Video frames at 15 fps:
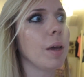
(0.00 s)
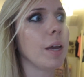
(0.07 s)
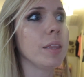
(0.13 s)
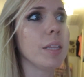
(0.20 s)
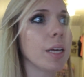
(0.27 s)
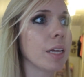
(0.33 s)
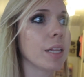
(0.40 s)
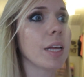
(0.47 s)
And
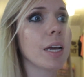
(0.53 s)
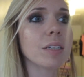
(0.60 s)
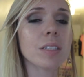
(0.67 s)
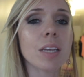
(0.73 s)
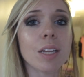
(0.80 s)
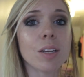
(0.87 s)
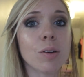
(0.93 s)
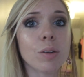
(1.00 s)
then Klaire's
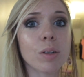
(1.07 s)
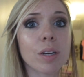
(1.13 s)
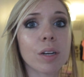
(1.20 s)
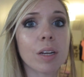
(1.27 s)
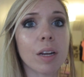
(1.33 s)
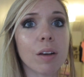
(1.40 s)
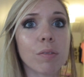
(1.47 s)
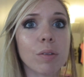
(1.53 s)
getting older,
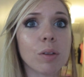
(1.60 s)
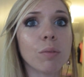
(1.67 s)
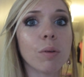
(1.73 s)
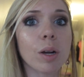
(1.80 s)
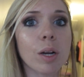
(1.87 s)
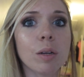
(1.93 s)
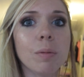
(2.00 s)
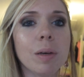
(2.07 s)
and I really
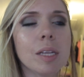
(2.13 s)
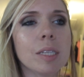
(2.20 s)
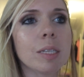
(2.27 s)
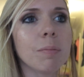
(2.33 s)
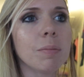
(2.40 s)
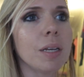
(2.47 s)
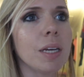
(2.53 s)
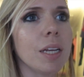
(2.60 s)
want her to be in
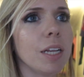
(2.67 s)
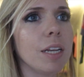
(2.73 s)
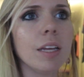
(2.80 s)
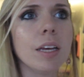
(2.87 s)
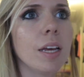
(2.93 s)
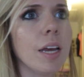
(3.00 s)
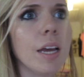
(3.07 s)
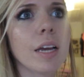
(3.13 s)
something. And
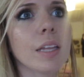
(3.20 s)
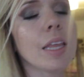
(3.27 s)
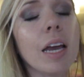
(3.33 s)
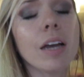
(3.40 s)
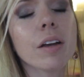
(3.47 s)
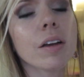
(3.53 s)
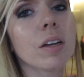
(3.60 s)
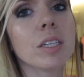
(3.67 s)

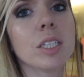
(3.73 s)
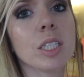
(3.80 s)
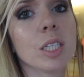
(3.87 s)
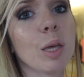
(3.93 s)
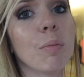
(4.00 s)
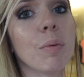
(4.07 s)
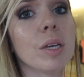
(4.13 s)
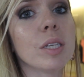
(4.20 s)
they're gonna just
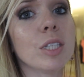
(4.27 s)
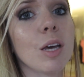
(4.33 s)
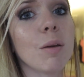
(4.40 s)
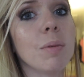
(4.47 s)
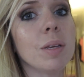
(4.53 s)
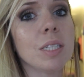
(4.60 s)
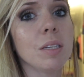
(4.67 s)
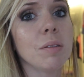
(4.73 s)
keep us so
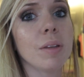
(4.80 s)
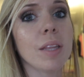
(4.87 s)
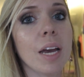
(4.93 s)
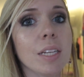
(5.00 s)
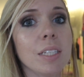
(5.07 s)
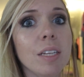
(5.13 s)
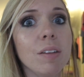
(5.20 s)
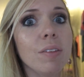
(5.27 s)
busy with
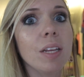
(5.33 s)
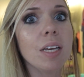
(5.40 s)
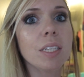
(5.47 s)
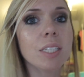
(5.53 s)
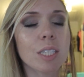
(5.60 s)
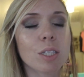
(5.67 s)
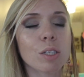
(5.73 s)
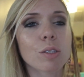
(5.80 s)

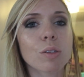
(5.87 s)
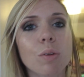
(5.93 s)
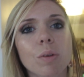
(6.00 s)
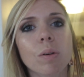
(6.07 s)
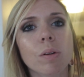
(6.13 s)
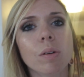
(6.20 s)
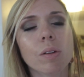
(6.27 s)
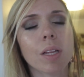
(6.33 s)
activities and
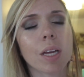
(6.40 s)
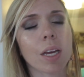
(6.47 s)
school,